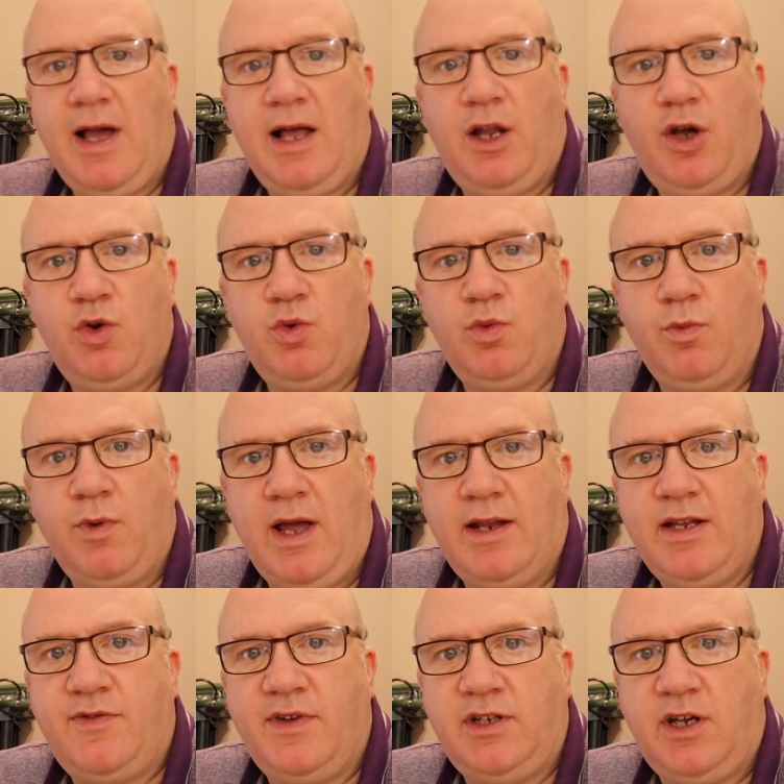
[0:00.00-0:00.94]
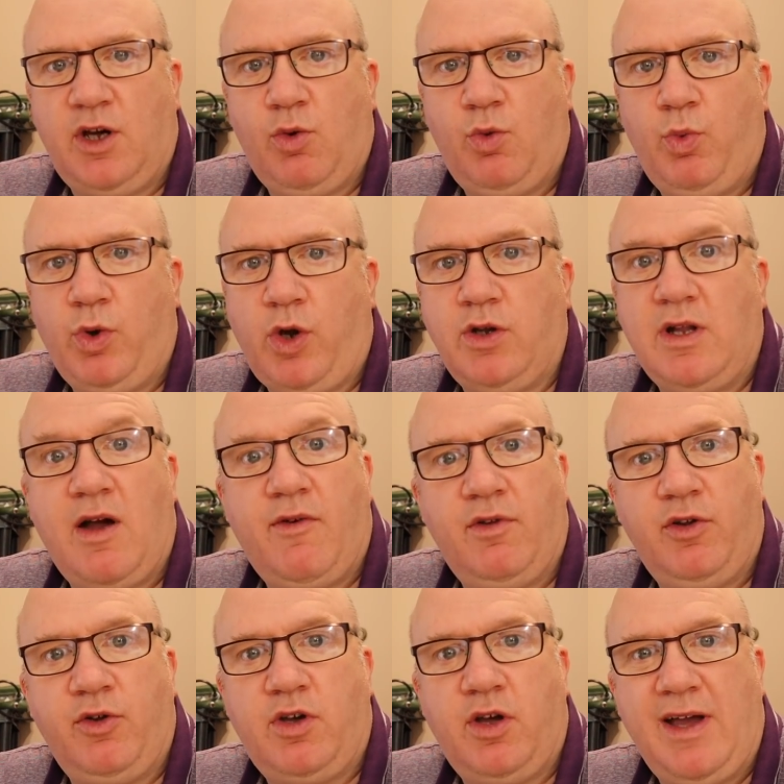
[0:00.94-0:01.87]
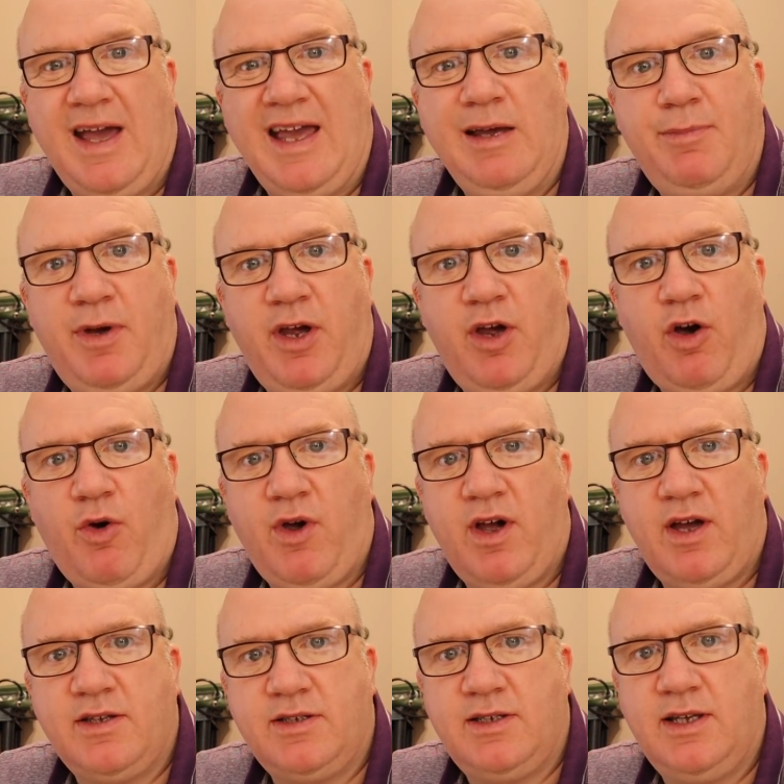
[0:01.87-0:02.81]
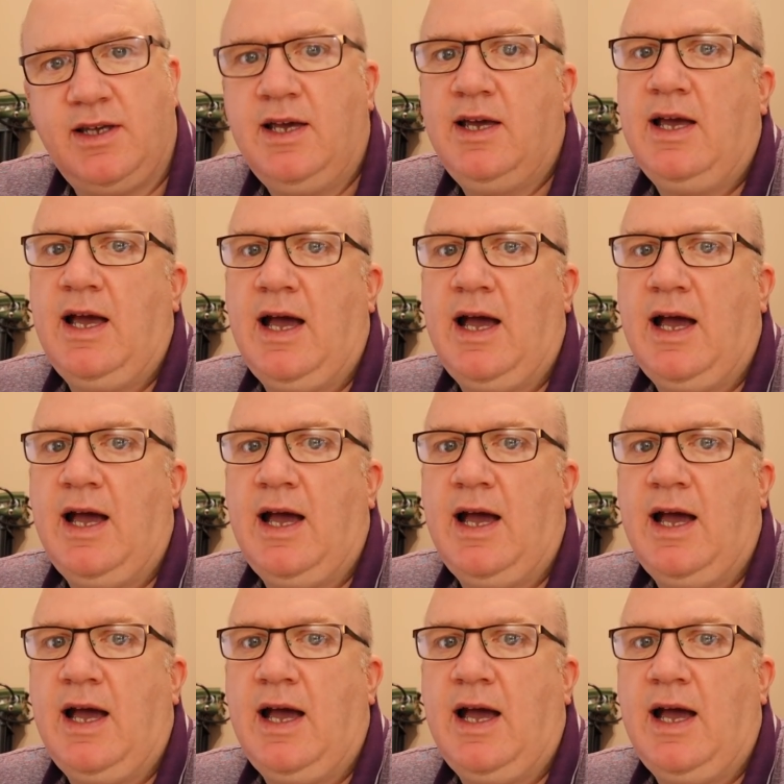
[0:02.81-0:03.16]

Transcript: Hello, in this video we're going to have a look at APRS